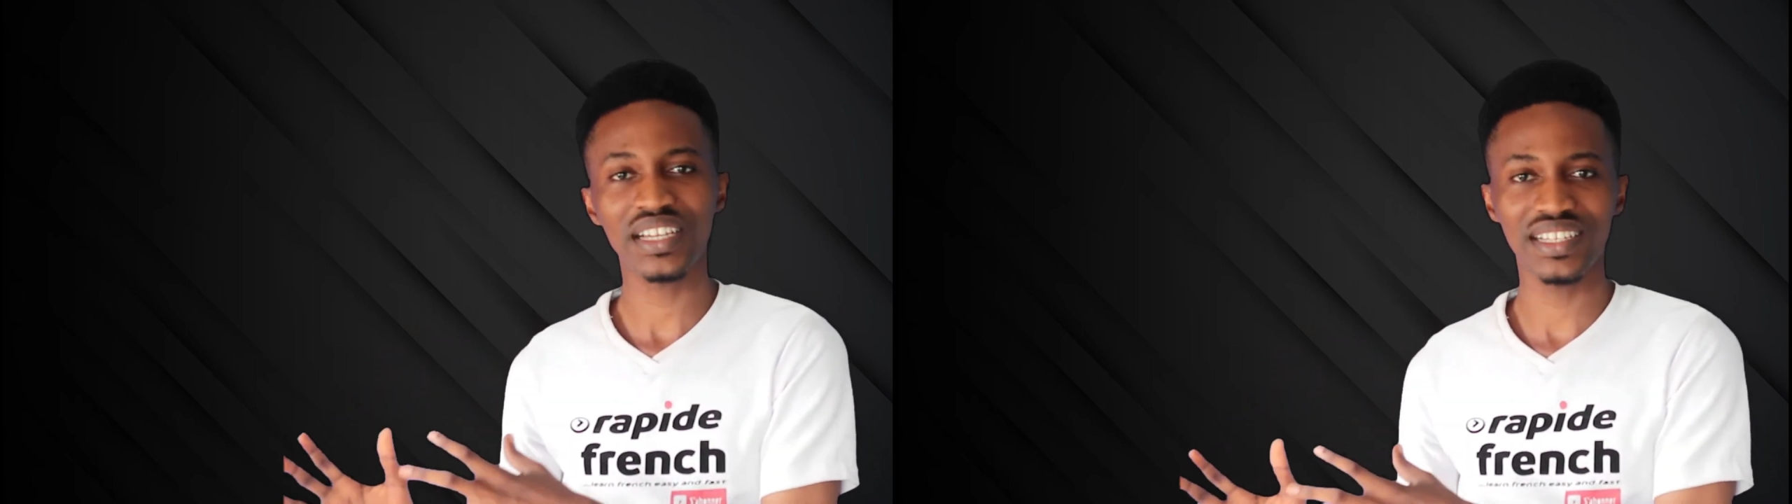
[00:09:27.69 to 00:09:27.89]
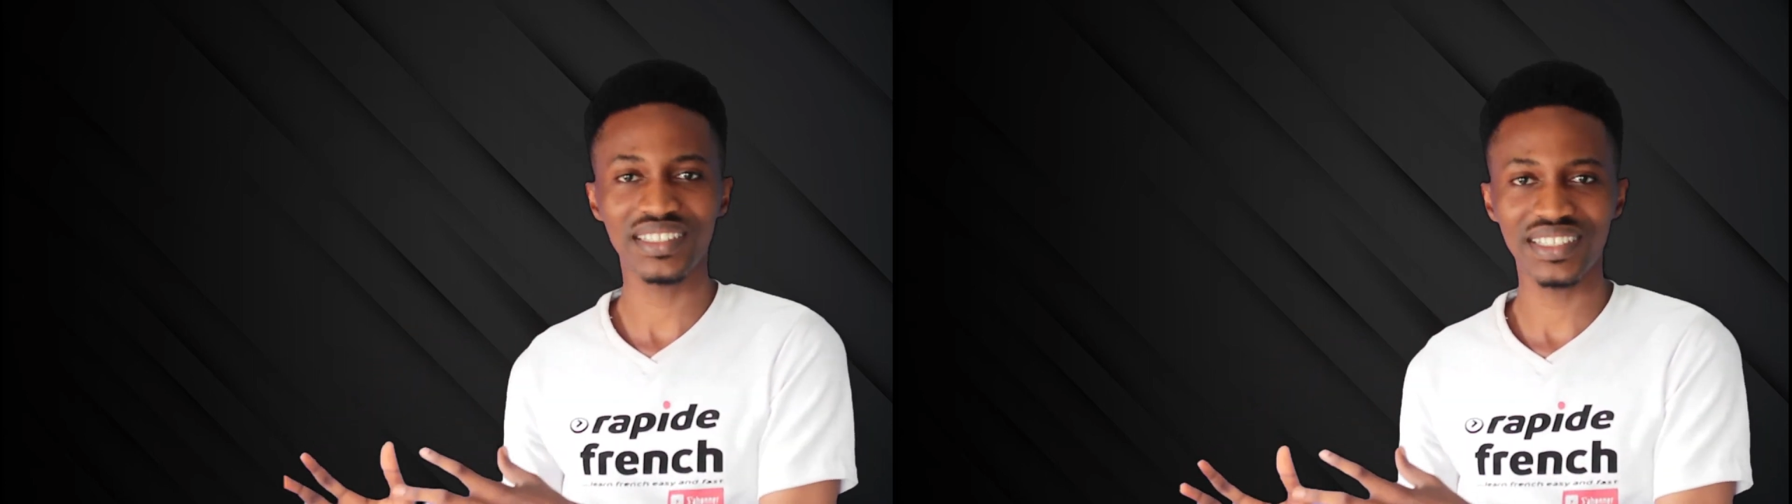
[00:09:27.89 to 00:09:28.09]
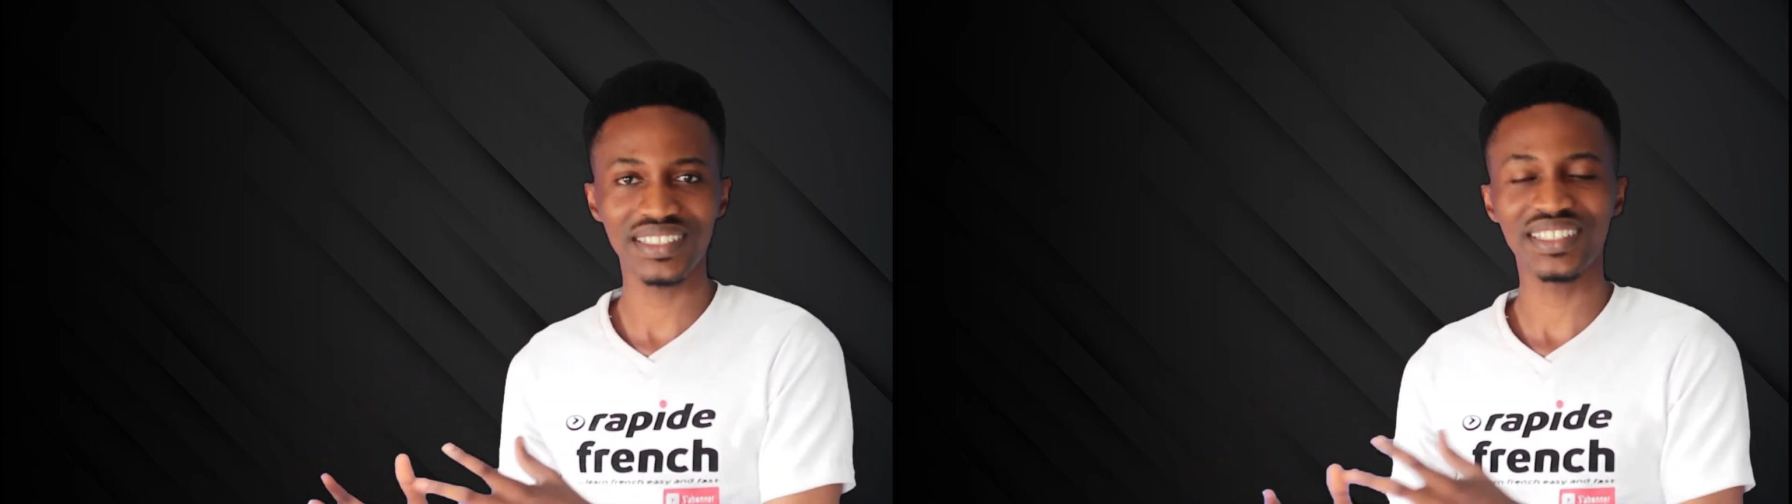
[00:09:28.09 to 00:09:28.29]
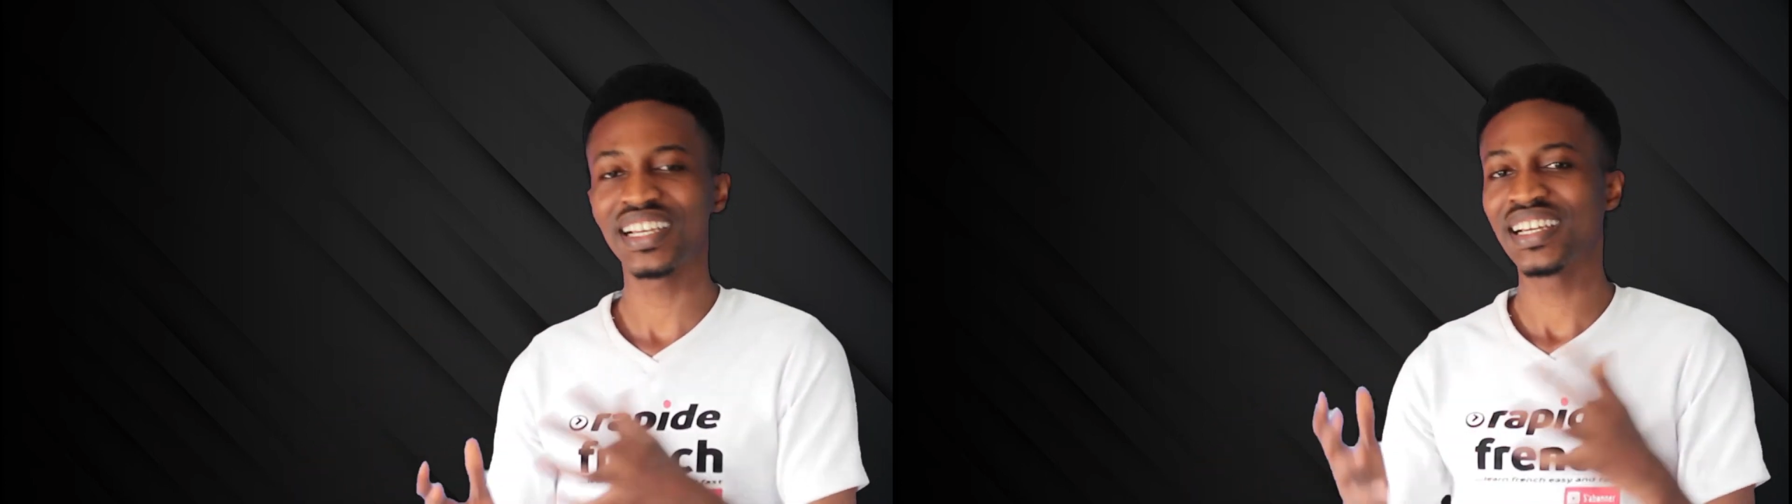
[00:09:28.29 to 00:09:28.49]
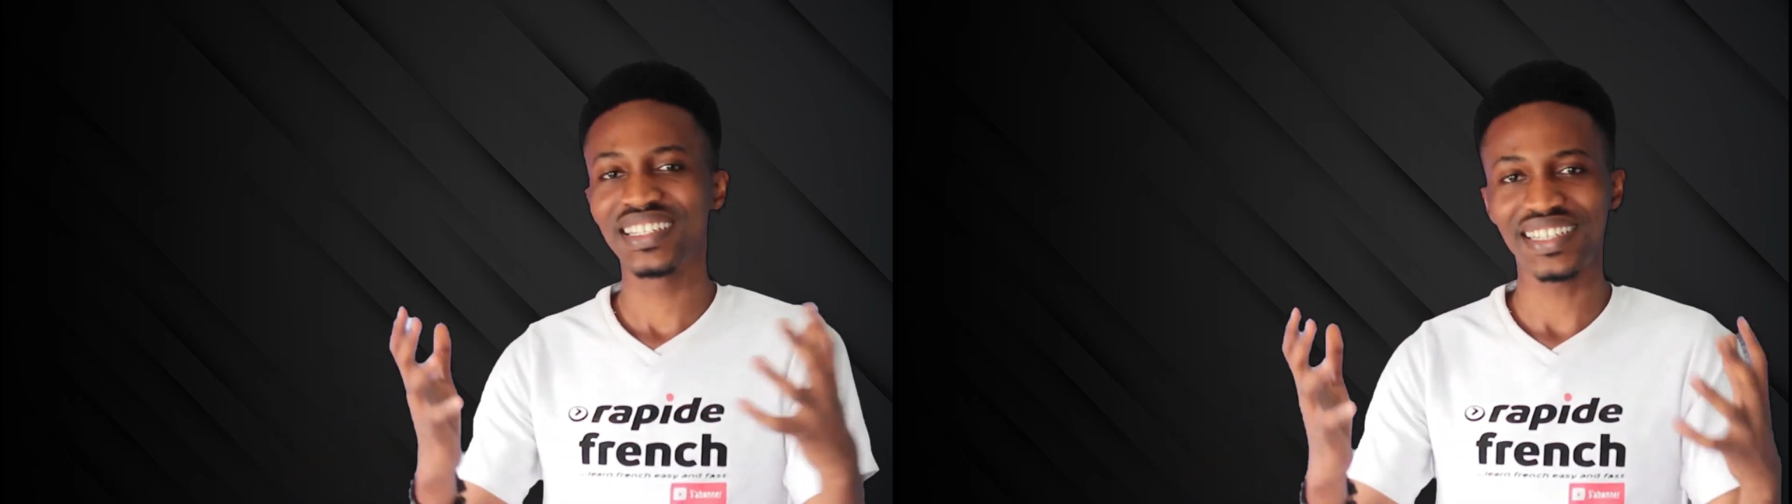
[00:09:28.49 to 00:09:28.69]
cases
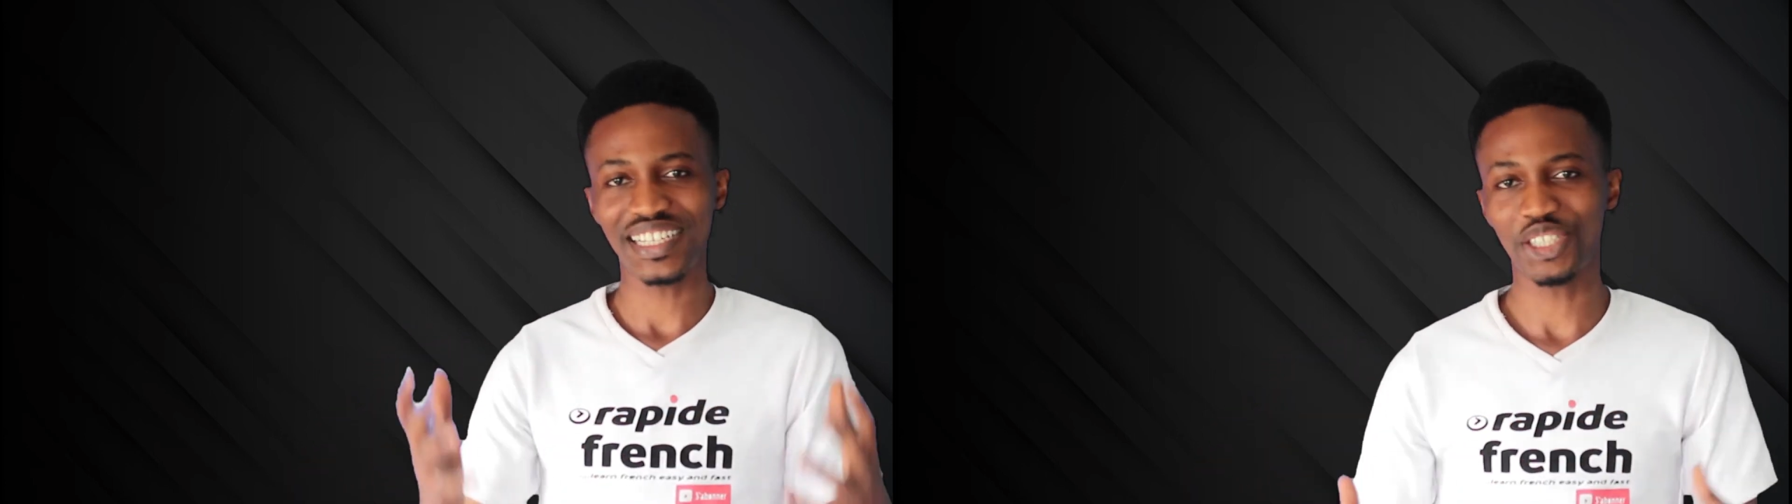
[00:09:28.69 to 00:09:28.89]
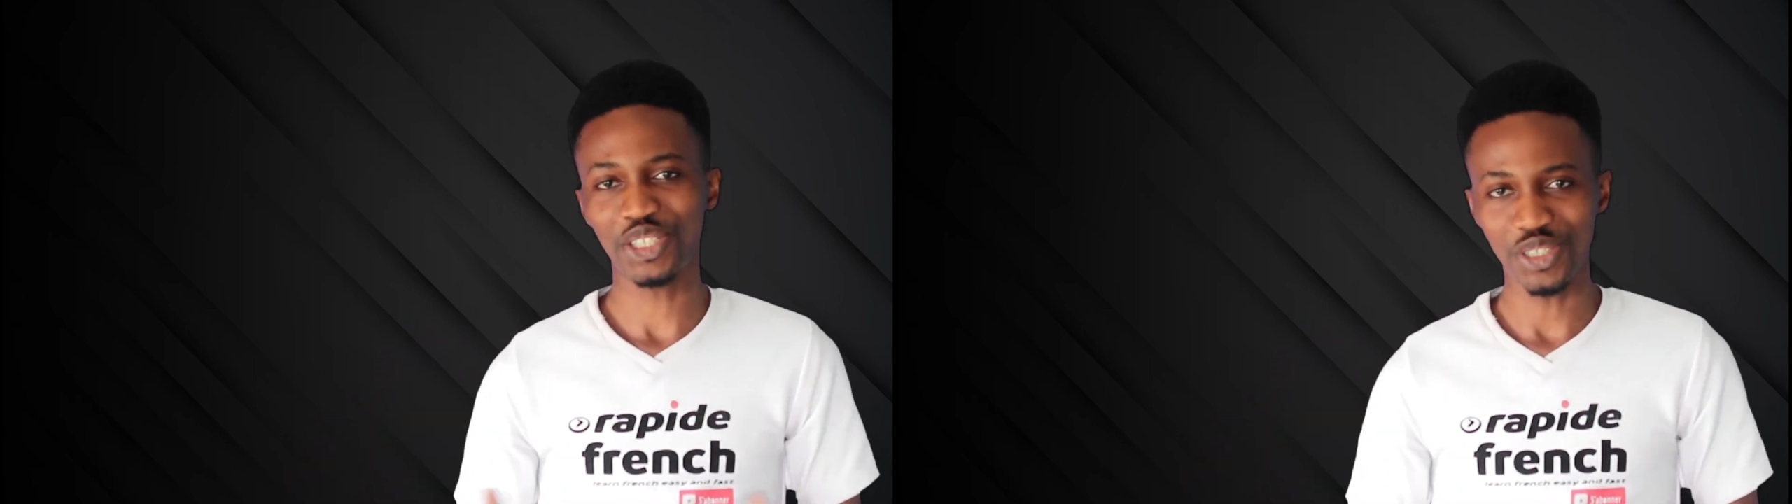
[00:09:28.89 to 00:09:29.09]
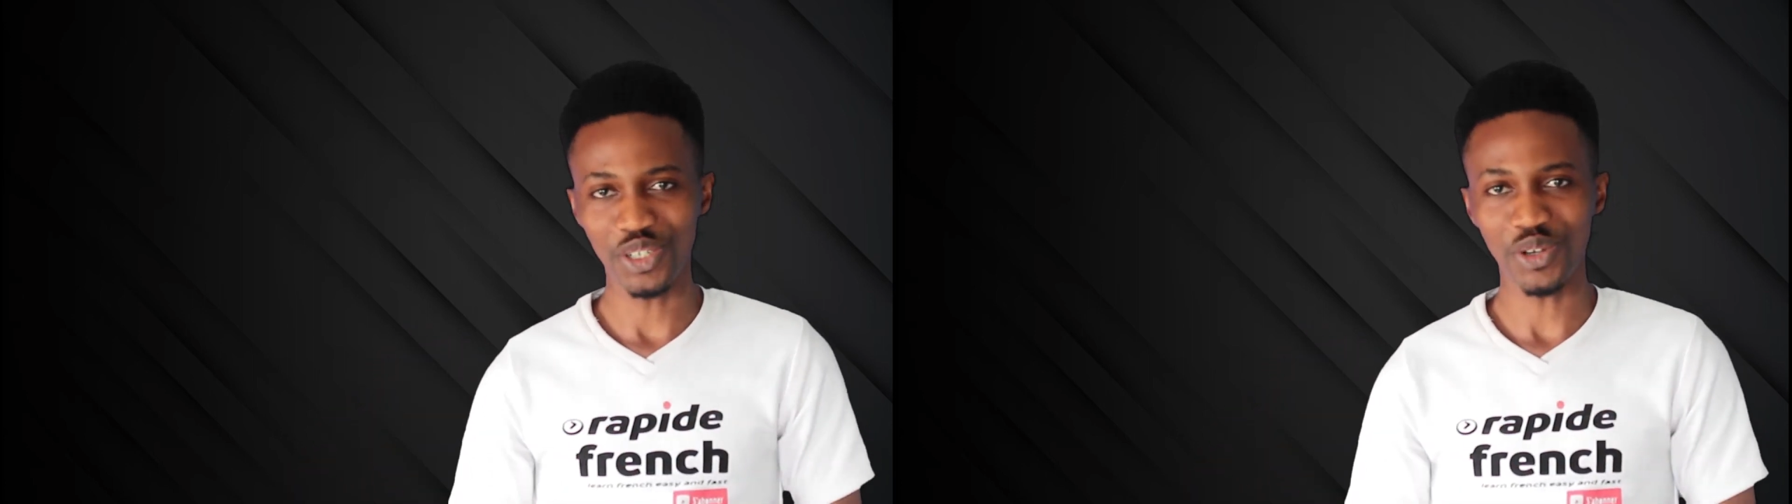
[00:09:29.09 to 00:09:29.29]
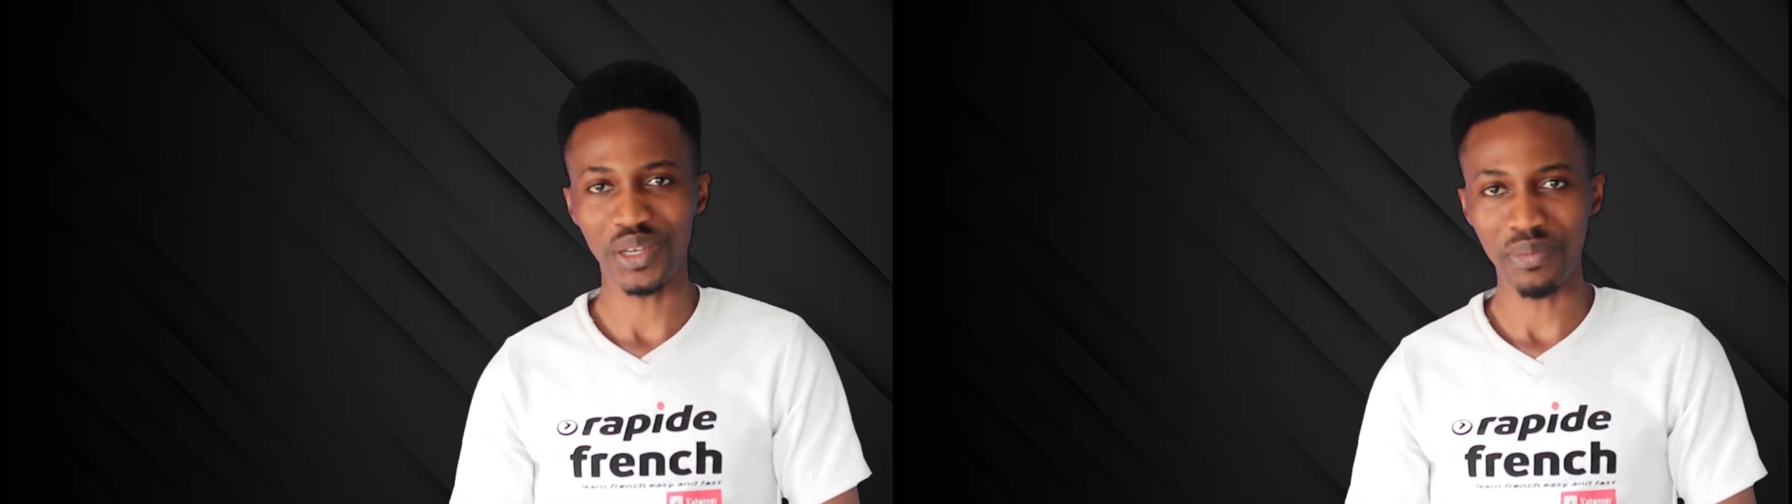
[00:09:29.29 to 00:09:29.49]
that you should know